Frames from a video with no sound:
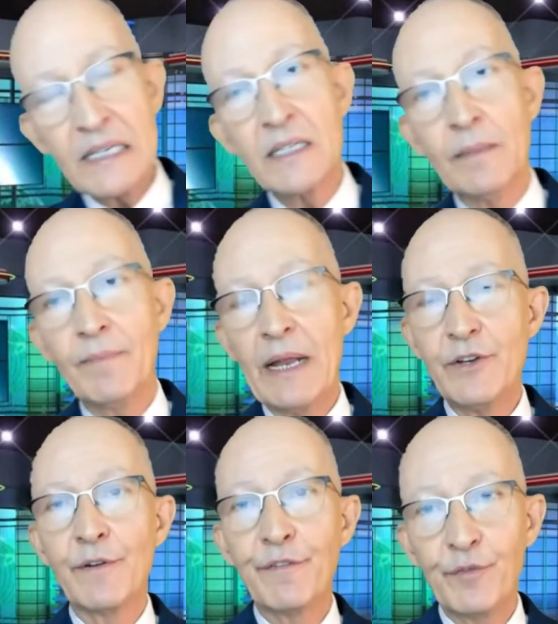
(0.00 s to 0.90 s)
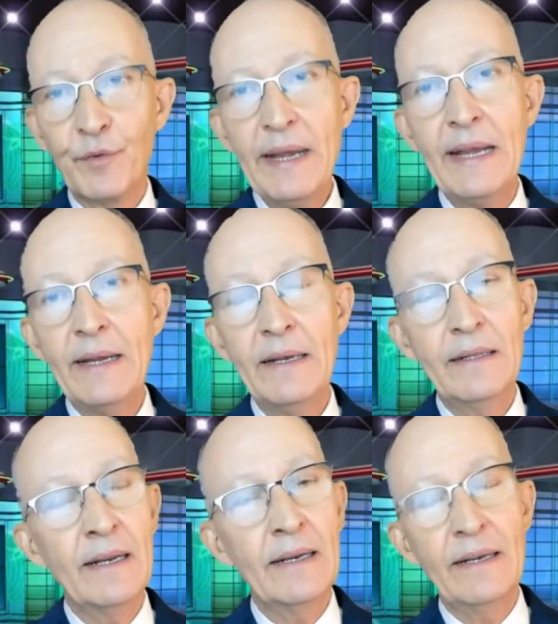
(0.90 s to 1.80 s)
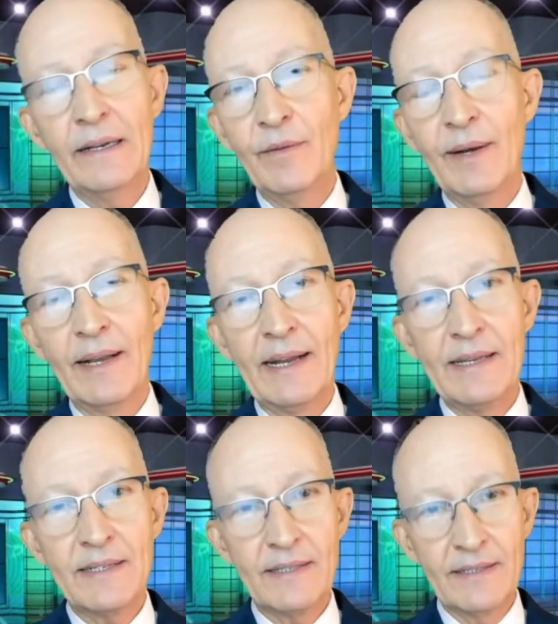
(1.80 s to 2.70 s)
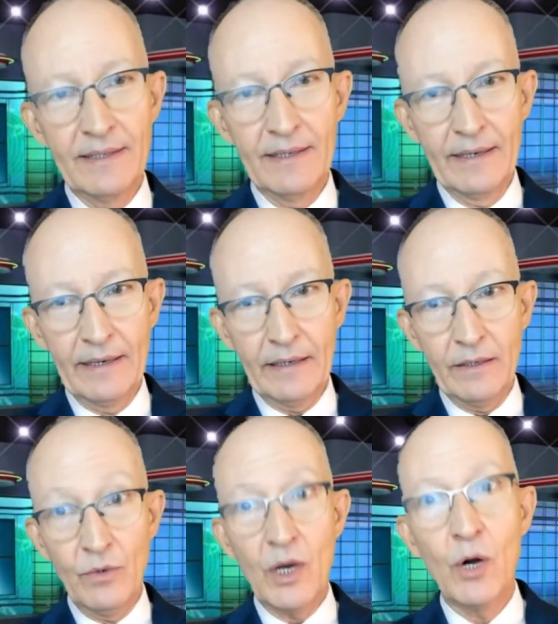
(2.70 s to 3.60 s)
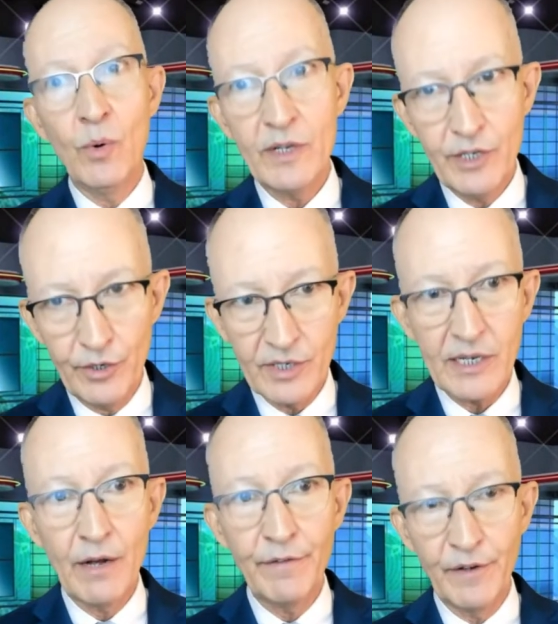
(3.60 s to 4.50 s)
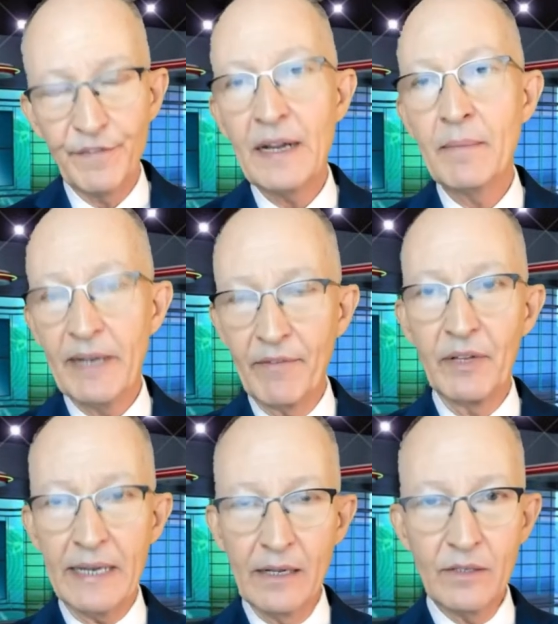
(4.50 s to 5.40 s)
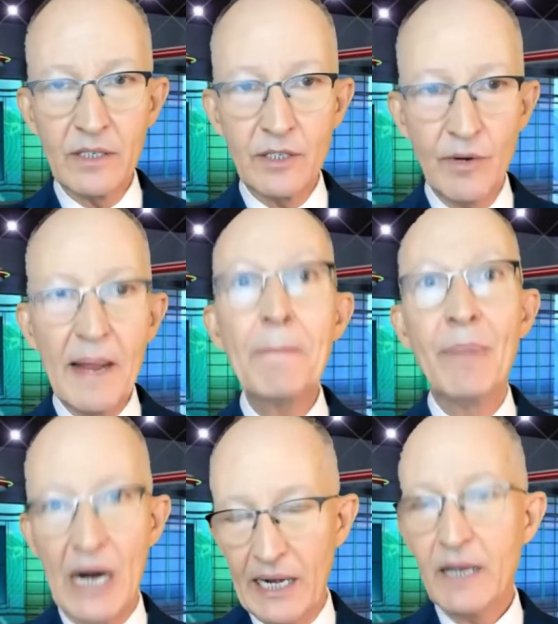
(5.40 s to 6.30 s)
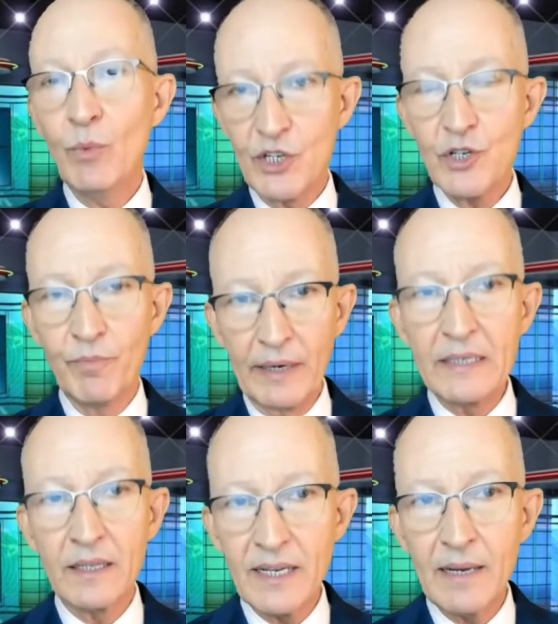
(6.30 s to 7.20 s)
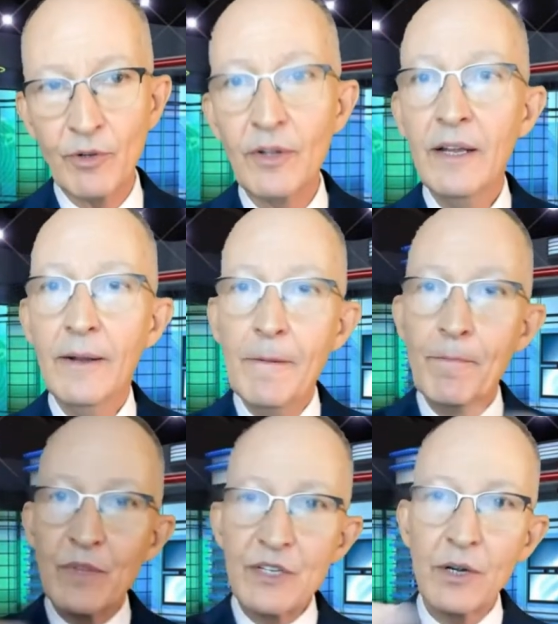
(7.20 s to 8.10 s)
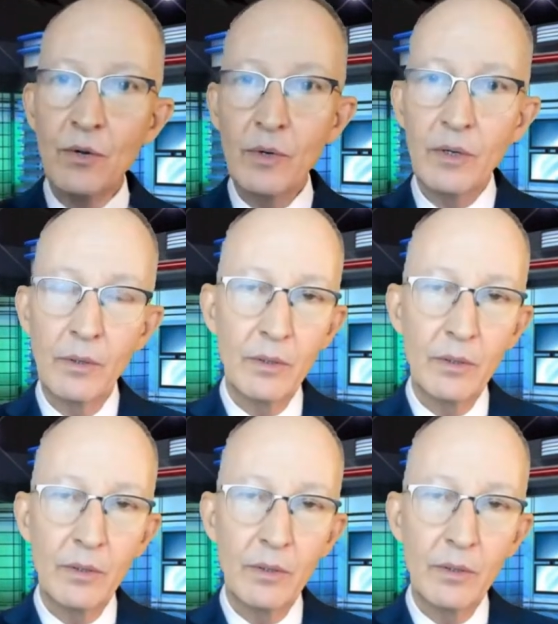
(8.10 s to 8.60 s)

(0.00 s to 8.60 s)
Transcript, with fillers: them and you're free, then you realize you owe it to yourself, your family, everything else to embody what you bring to the table. So